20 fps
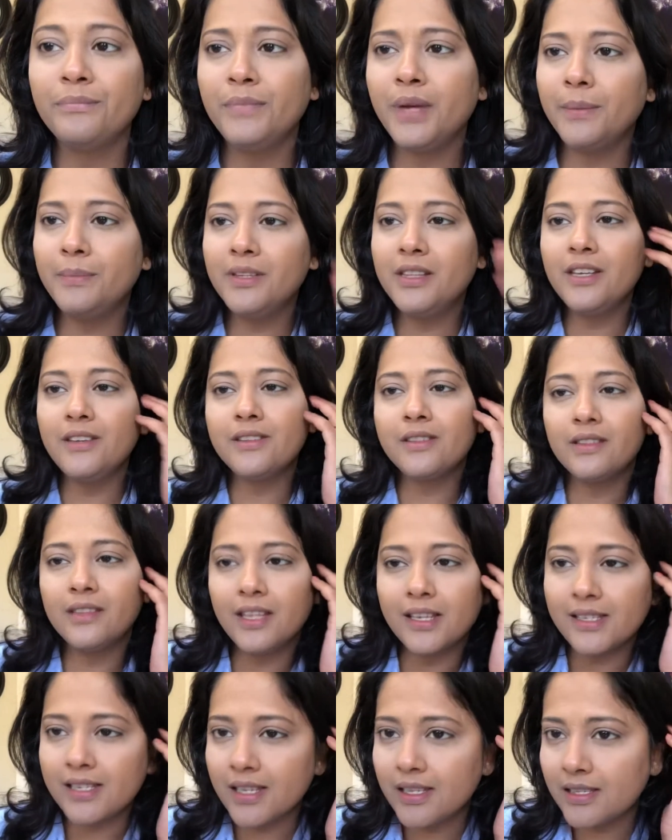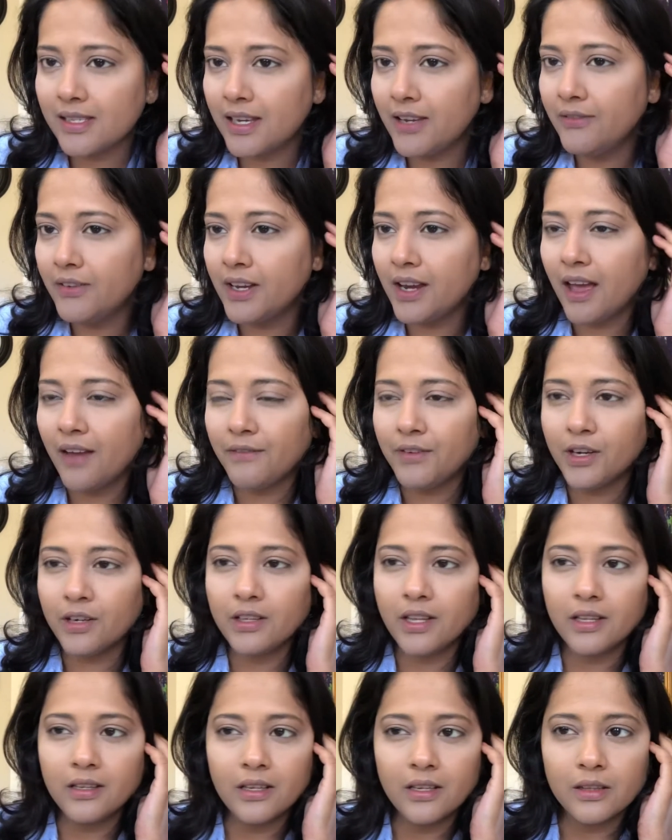Maybe this is even heavier
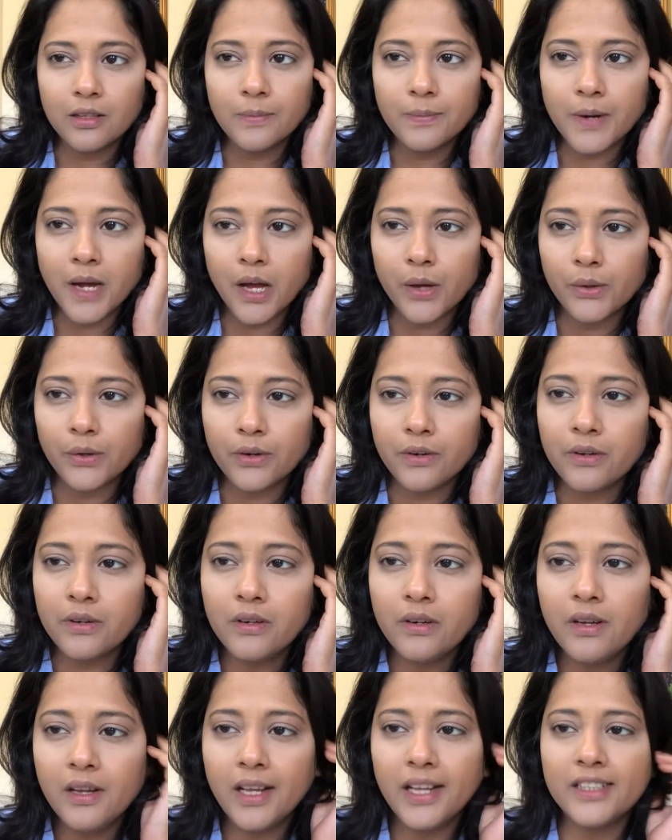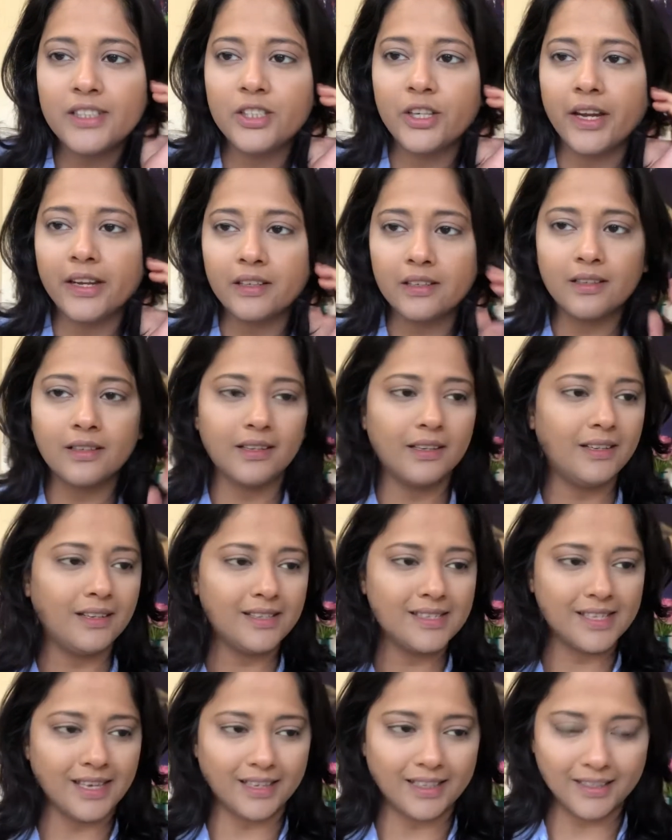than the other powder. I'll check in
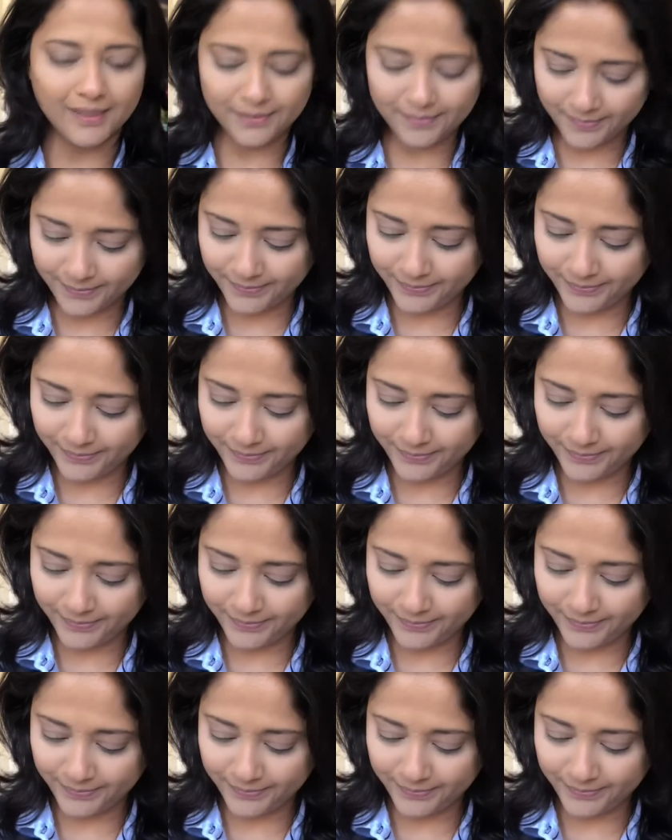a second.